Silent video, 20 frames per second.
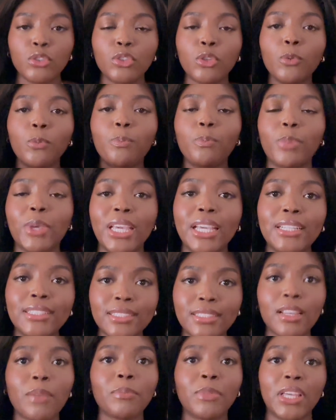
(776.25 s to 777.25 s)
to be
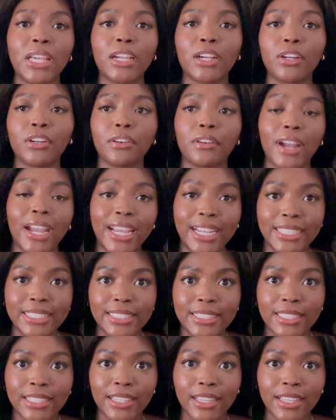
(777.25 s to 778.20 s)
something great.